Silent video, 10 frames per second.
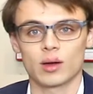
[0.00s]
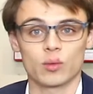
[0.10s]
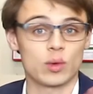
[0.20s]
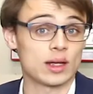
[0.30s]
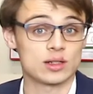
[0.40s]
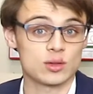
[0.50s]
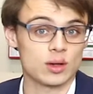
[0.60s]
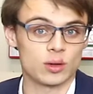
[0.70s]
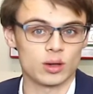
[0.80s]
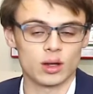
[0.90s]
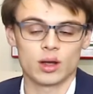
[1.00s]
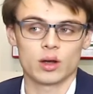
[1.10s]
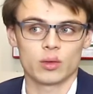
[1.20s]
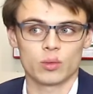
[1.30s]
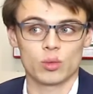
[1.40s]
we hit
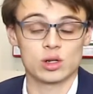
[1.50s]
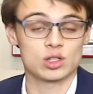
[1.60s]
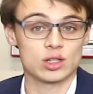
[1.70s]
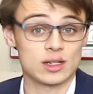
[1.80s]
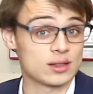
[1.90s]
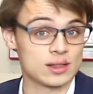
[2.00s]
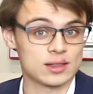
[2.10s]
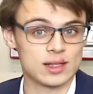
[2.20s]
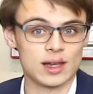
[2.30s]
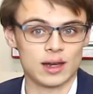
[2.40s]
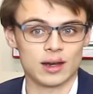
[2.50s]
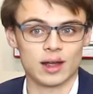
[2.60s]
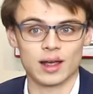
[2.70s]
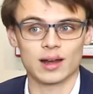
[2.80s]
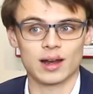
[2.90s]
200, which is insane,
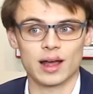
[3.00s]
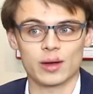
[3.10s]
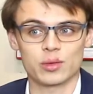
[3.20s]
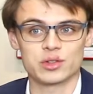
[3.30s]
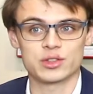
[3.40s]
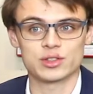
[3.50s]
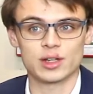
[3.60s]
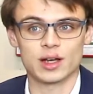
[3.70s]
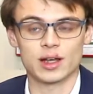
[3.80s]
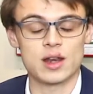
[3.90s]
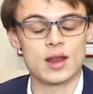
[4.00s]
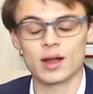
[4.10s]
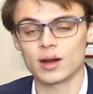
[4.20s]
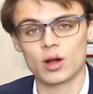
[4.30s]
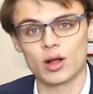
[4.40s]
and I was
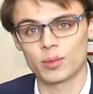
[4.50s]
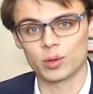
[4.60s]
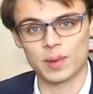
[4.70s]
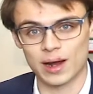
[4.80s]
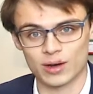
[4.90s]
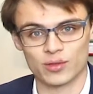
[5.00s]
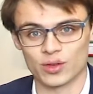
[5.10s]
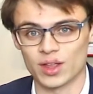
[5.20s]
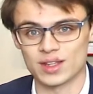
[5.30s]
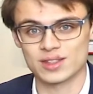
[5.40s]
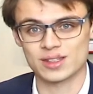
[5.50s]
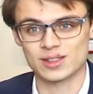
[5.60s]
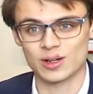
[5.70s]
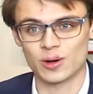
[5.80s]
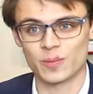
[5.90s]
not at all prepared for this.
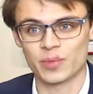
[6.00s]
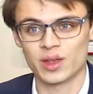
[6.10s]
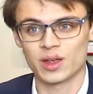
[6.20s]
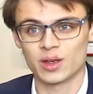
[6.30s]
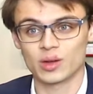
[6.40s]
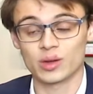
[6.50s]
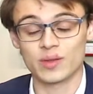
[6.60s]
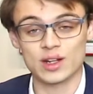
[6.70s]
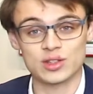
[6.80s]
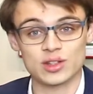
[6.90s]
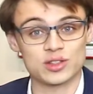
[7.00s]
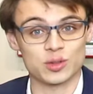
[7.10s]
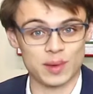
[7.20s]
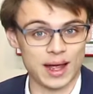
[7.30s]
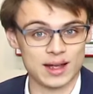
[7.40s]
So we've actually
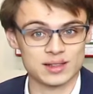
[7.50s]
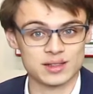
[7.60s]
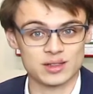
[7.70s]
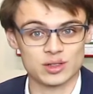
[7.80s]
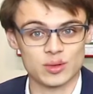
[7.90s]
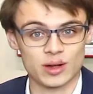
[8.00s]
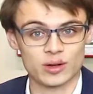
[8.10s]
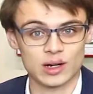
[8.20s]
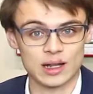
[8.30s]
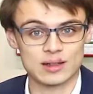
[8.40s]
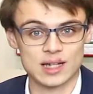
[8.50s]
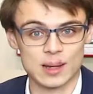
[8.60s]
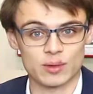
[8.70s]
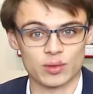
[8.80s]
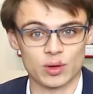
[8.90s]
surpassed 200 at the
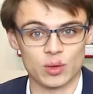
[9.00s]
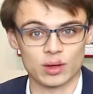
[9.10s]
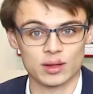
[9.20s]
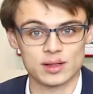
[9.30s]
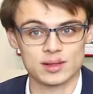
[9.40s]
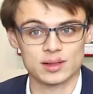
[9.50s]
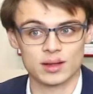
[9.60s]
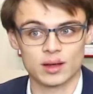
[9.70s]
time of recording this,